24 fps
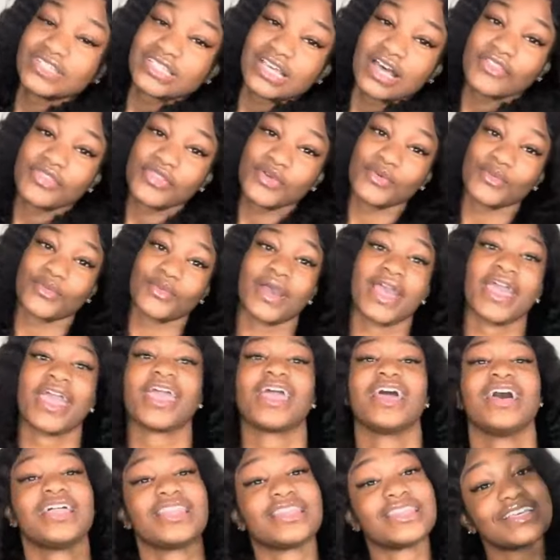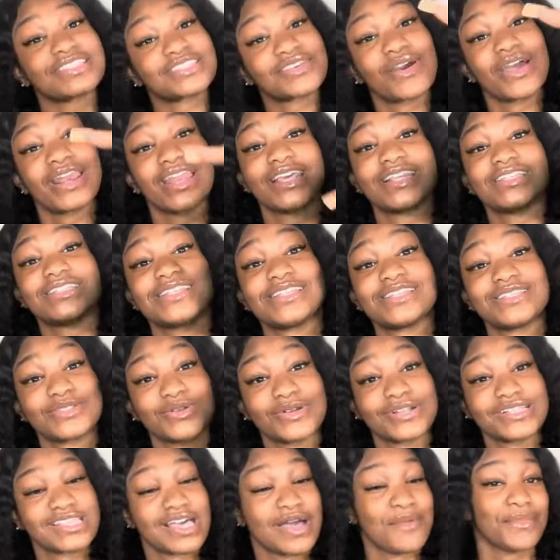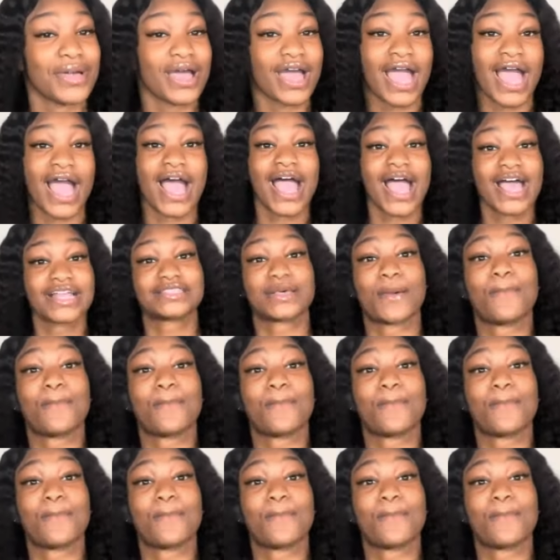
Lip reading: is out the way, let's go ahead and get to the story time about how I had to